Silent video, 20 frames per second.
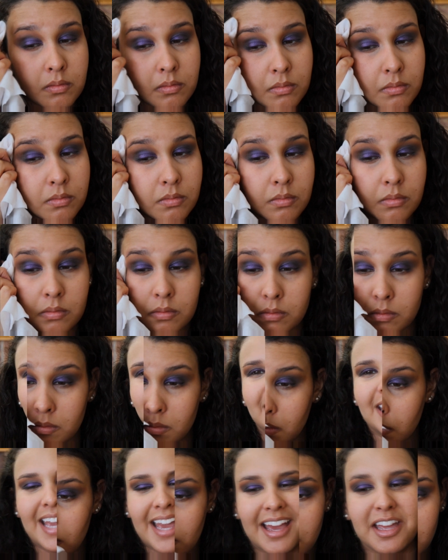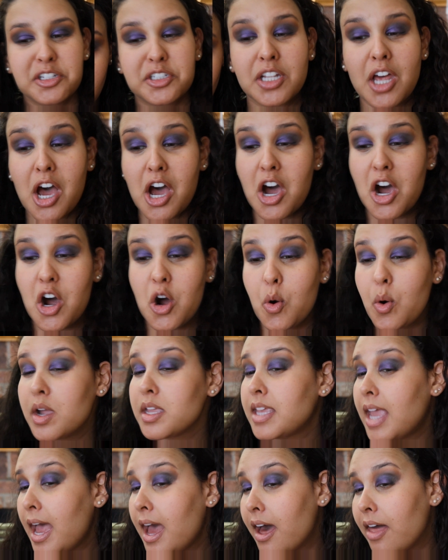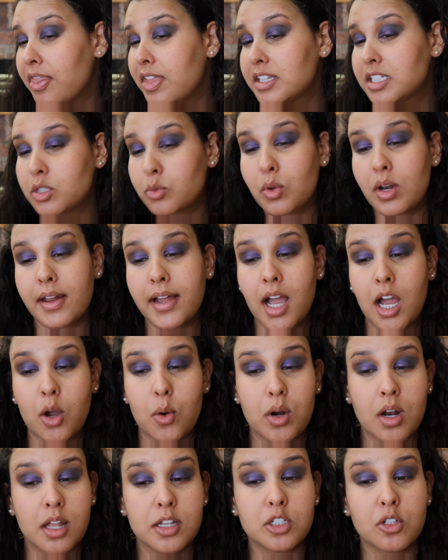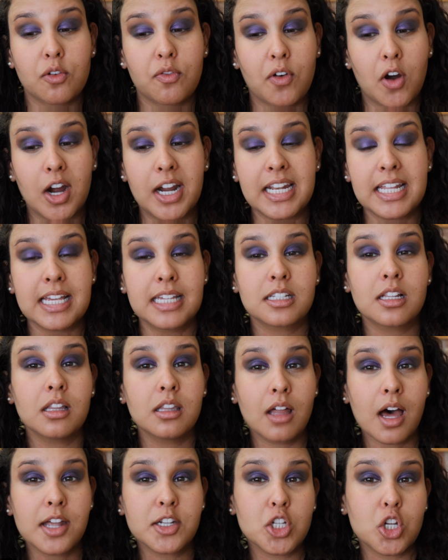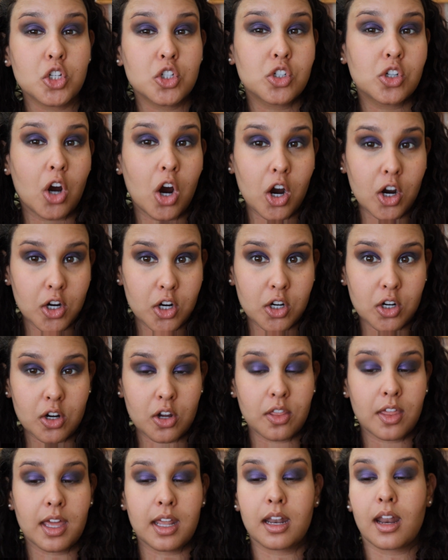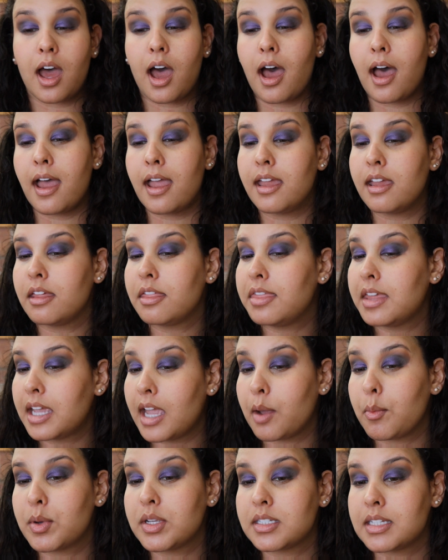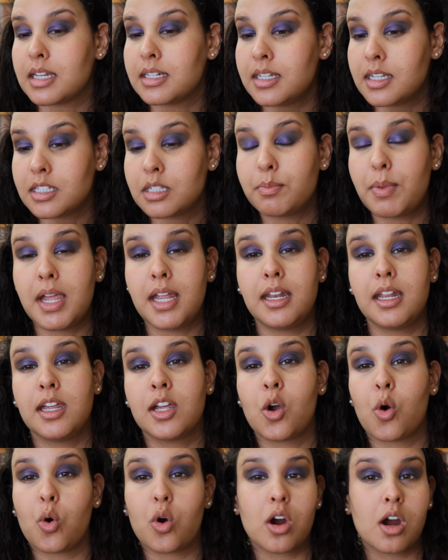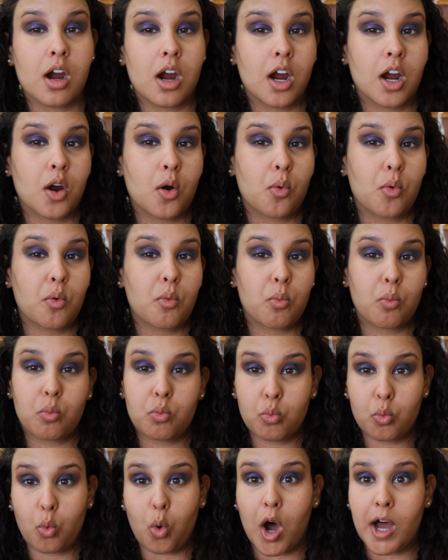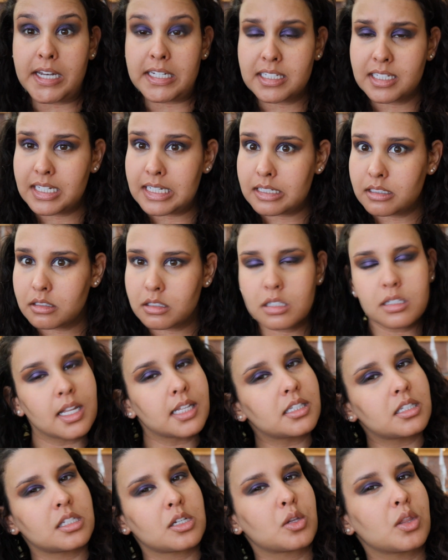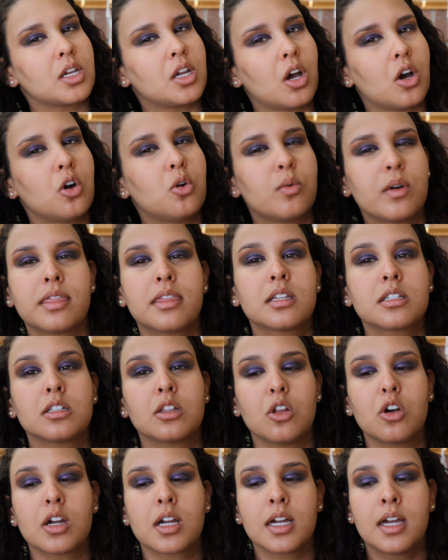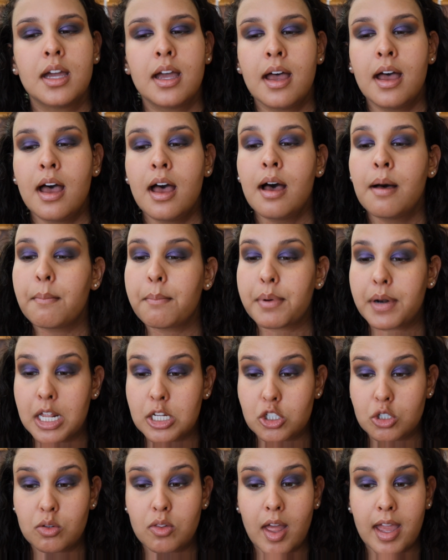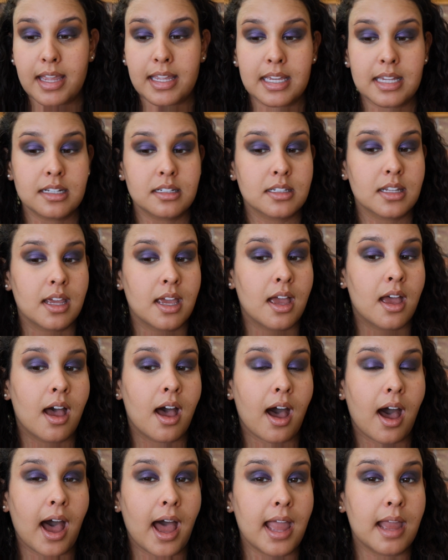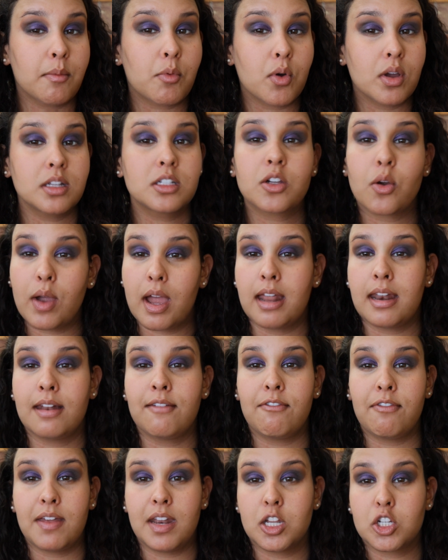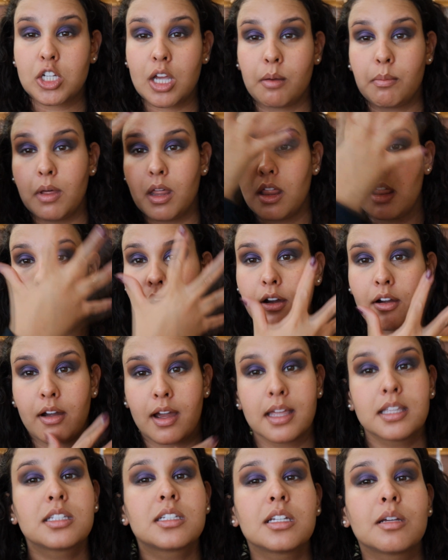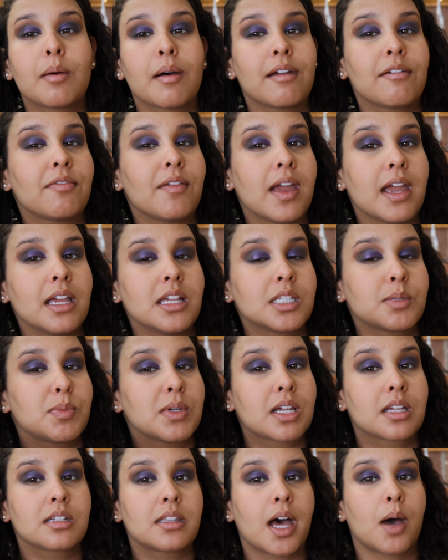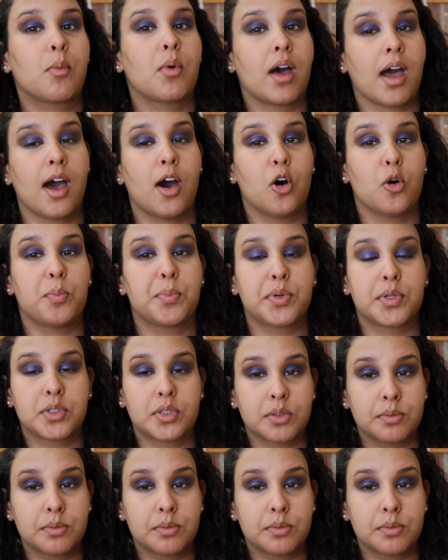all that jazz. So yeah, this is what I got going on so far. It is a lot darker than I think I was anticipating or wanting to necessarily go with this look, but I do like it. I am going to go ahead and finish up the rest of my face because that will help